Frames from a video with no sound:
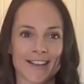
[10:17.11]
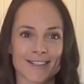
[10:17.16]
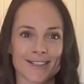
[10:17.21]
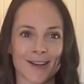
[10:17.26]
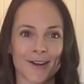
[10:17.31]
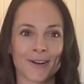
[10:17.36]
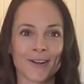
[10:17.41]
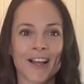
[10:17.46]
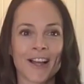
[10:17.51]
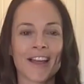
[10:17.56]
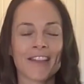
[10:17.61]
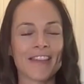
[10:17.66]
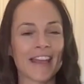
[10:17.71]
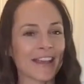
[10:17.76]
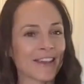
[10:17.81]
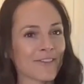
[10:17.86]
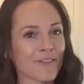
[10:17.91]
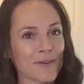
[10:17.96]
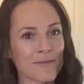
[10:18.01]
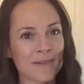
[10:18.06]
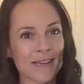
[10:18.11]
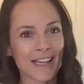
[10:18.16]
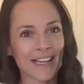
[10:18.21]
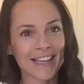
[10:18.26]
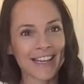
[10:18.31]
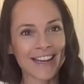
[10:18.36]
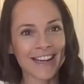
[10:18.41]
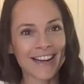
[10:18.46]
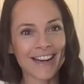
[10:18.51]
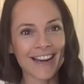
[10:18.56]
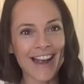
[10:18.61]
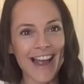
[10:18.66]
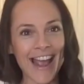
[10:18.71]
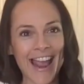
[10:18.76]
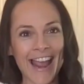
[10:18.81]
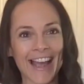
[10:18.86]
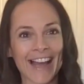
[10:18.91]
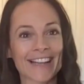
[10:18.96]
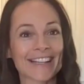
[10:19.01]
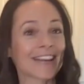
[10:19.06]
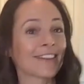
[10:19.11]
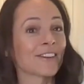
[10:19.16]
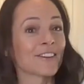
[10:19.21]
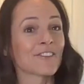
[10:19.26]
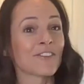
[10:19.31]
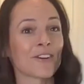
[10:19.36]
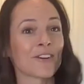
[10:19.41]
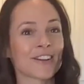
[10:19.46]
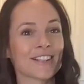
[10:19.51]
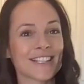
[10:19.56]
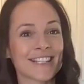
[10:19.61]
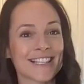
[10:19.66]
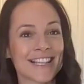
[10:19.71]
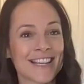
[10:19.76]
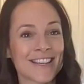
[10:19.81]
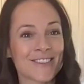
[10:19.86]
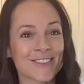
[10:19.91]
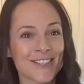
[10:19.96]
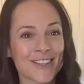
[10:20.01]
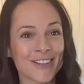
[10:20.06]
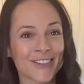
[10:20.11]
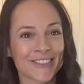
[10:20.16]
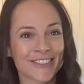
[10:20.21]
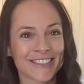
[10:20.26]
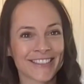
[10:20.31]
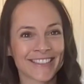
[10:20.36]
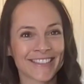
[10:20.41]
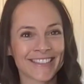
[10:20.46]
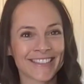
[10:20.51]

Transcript: So thank you for being here, and I look forward to seeing you soon.